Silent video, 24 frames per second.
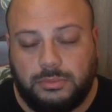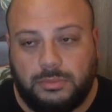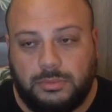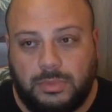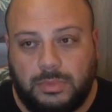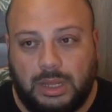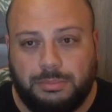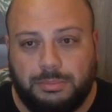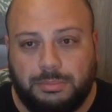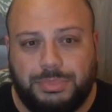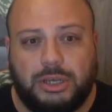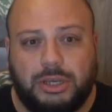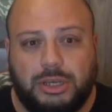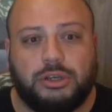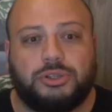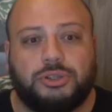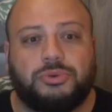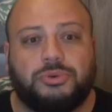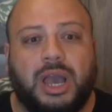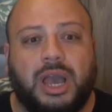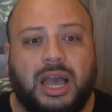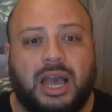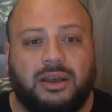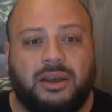Because you
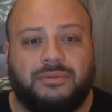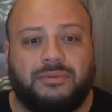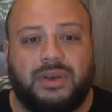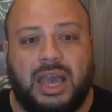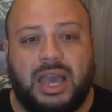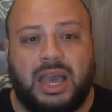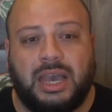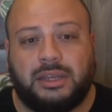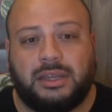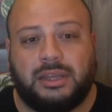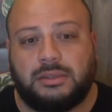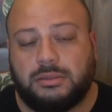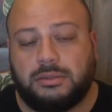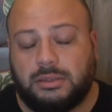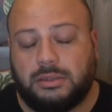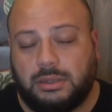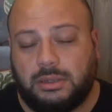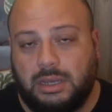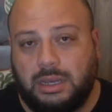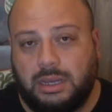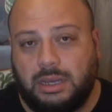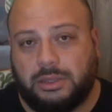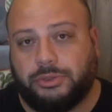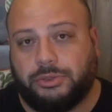have at
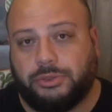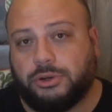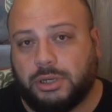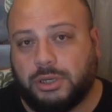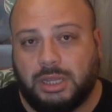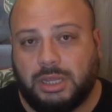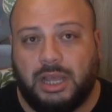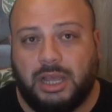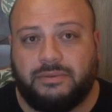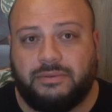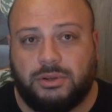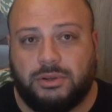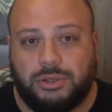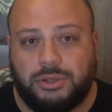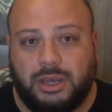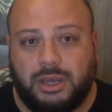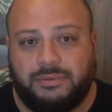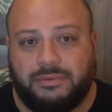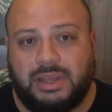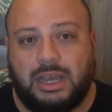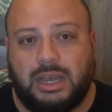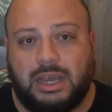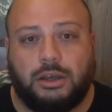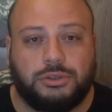3rd level, you have
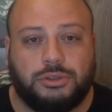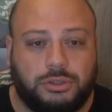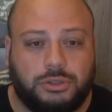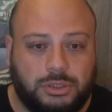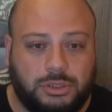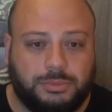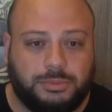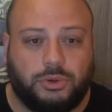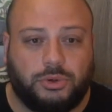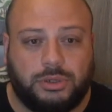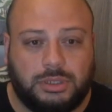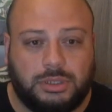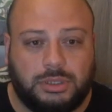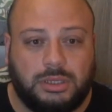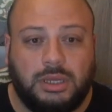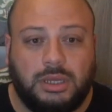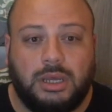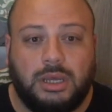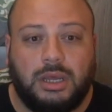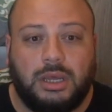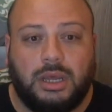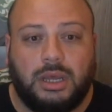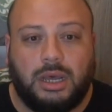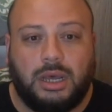that Hunter's Mark.
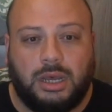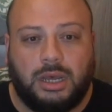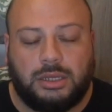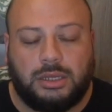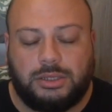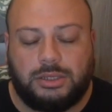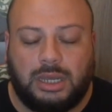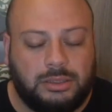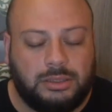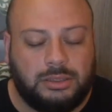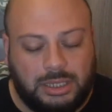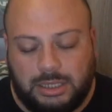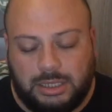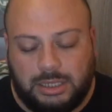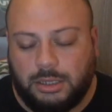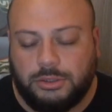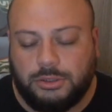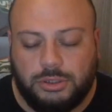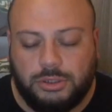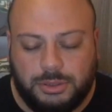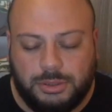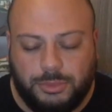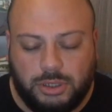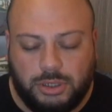Not
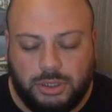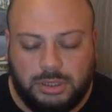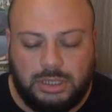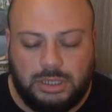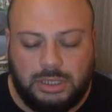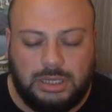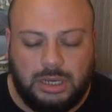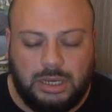Hunter's Mark, the